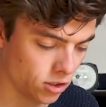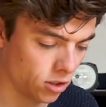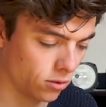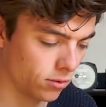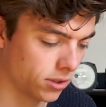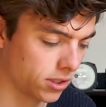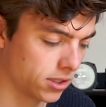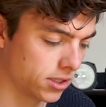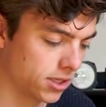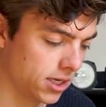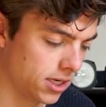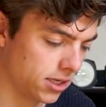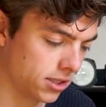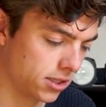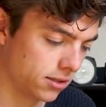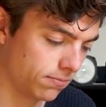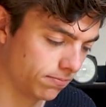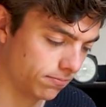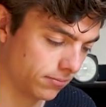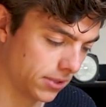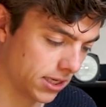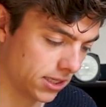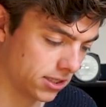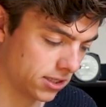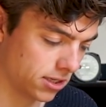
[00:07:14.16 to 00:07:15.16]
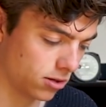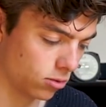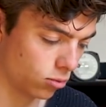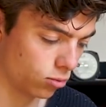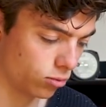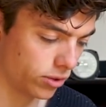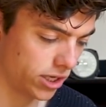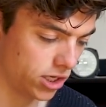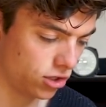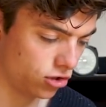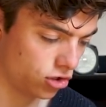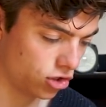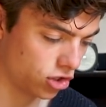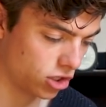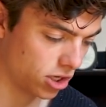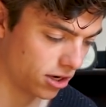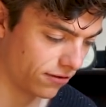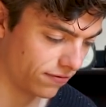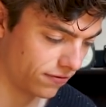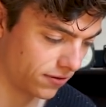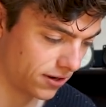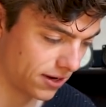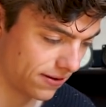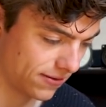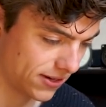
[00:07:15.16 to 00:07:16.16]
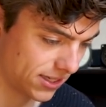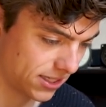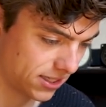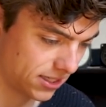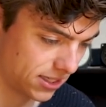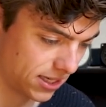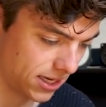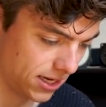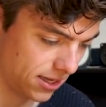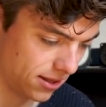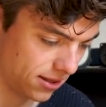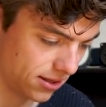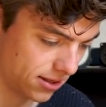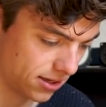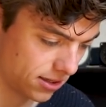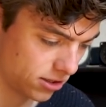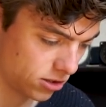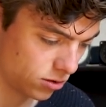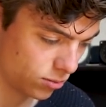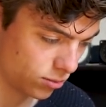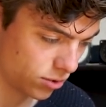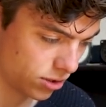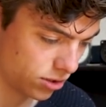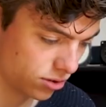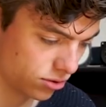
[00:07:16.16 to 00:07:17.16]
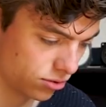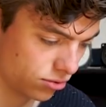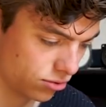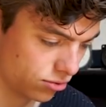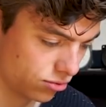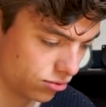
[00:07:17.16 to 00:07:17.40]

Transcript: so what's this? It's a winch. I've never seen this one.